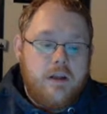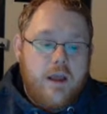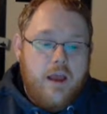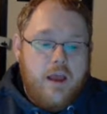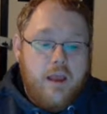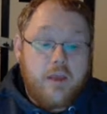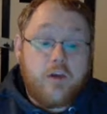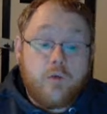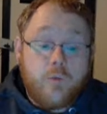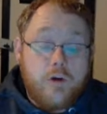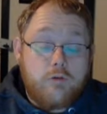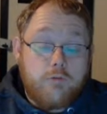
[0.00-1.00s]
It could
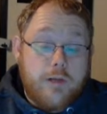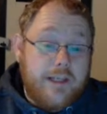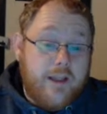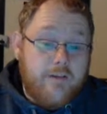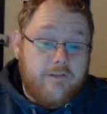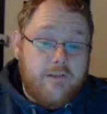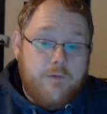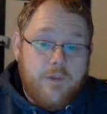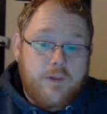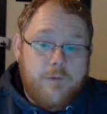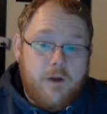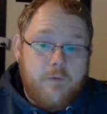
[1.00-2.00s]
work really nicely with
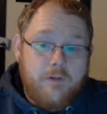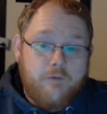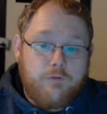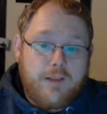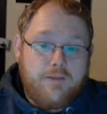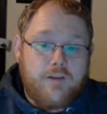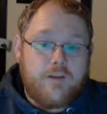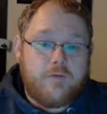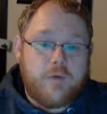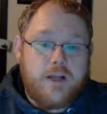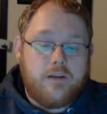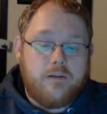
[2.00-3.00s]
Experimental Frenzy as
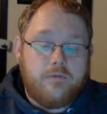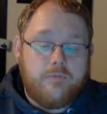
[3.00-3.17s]
well.